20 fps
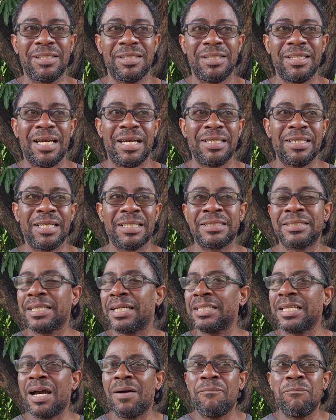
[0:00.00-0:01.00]
You
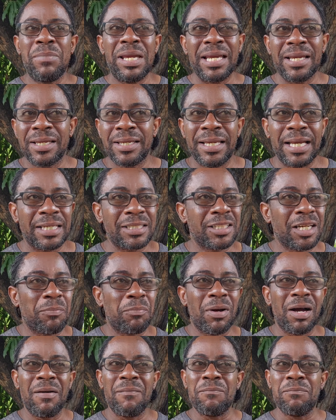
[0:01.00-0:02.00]
understand? And beg
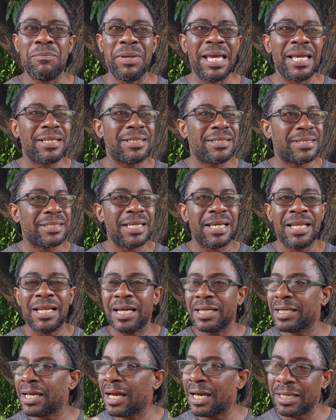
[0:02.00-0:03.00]
Cashapp and beg
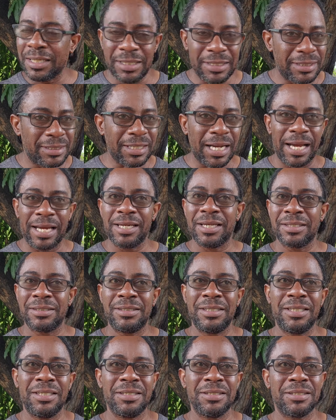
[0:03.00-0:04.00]
Zelle and all these kind of
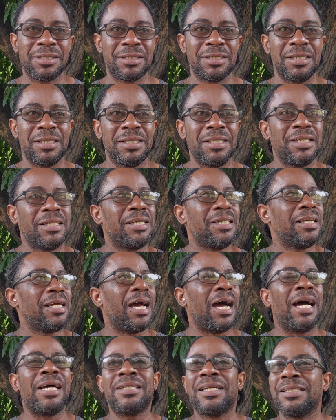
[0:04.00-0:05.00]
things.
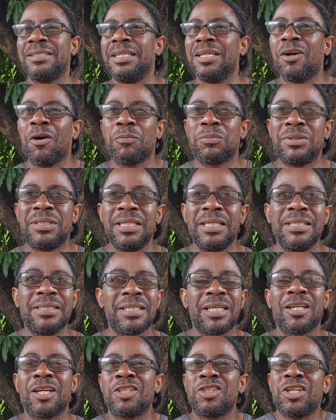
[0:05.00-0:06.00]
And I dig up things
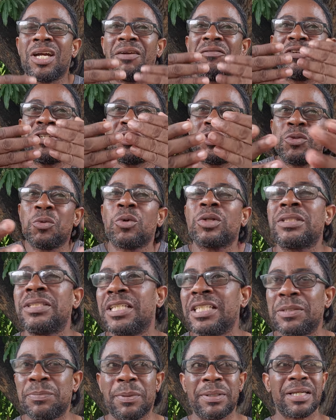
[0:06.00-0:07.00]
and I try to show
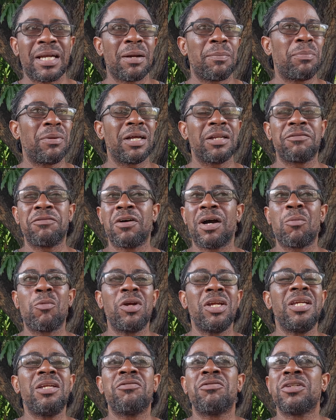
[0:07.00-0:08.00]
things on her platform were
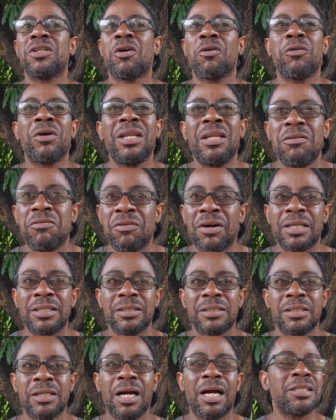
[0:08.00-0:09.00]
even not
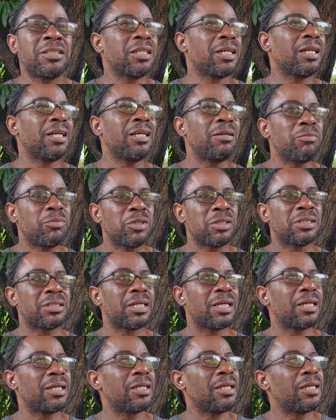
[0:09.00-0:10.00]
relevant. Because she claimed to
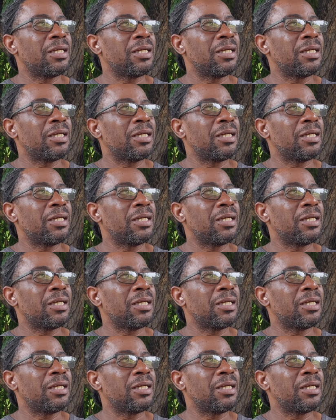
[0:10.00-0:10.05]
say,